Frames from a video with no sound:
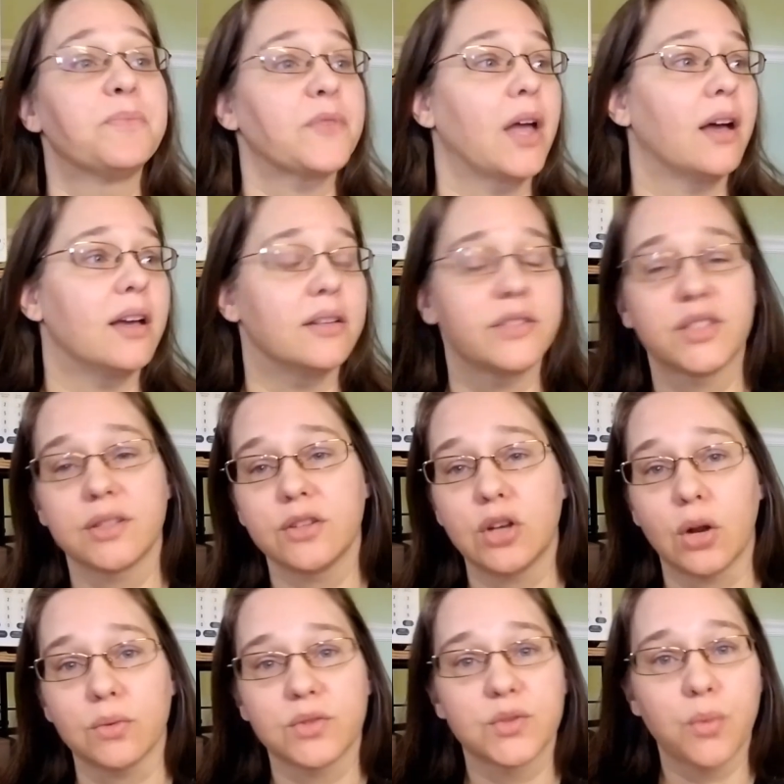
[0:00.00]
uh, you
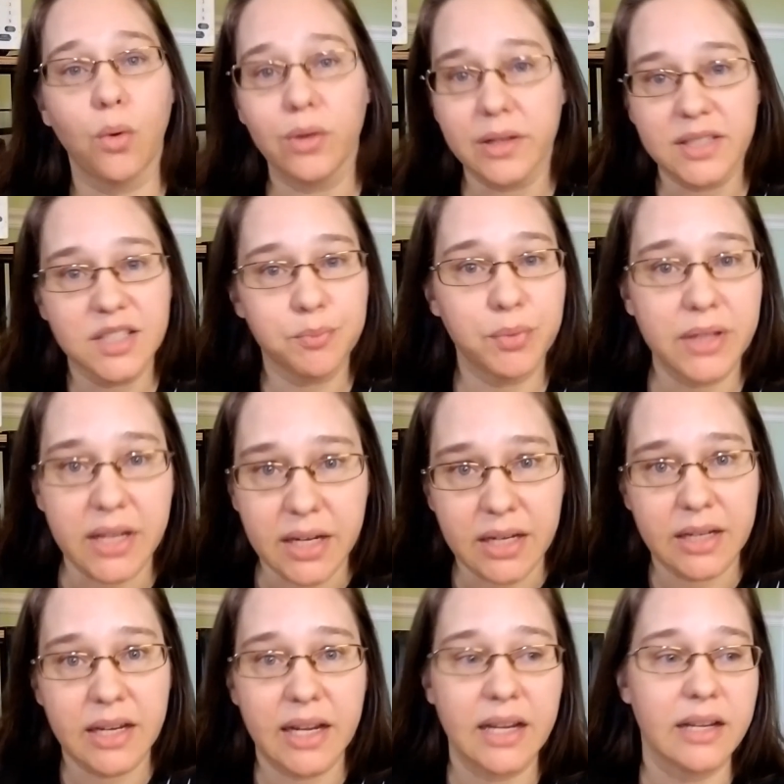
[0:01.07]
know, swollen
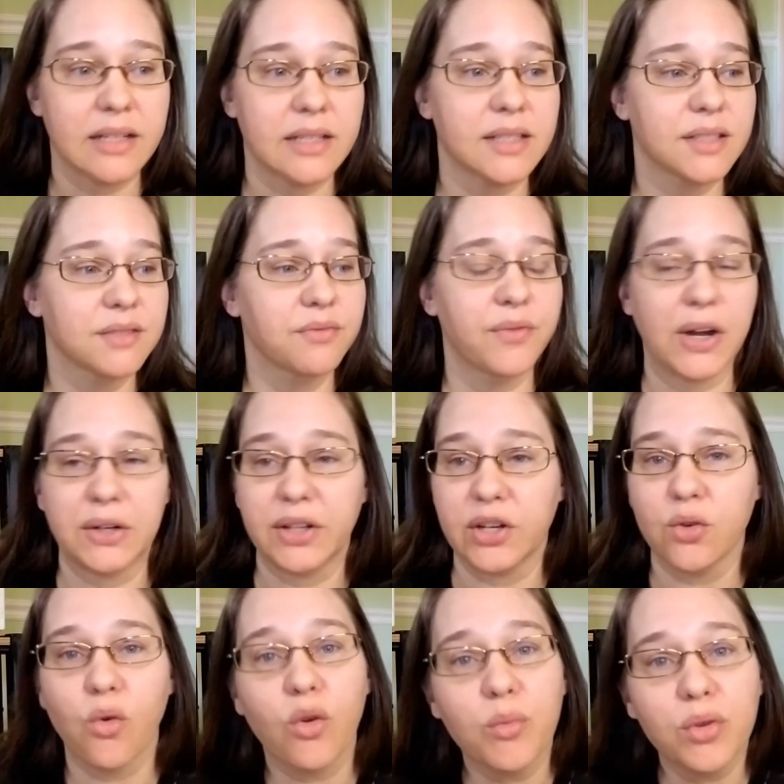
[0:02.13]
spleen is fairly
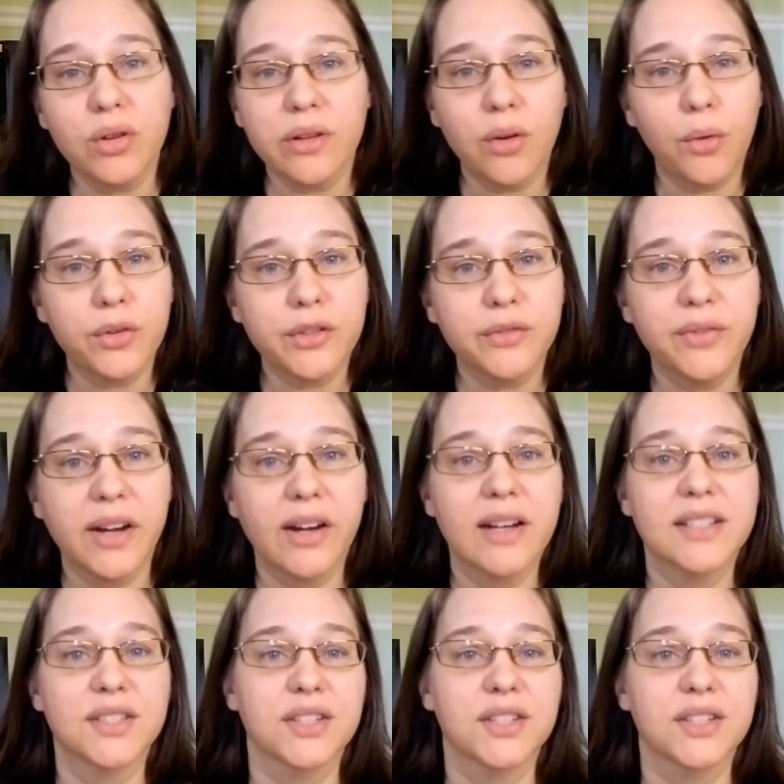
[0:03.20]
normal in older ferrets.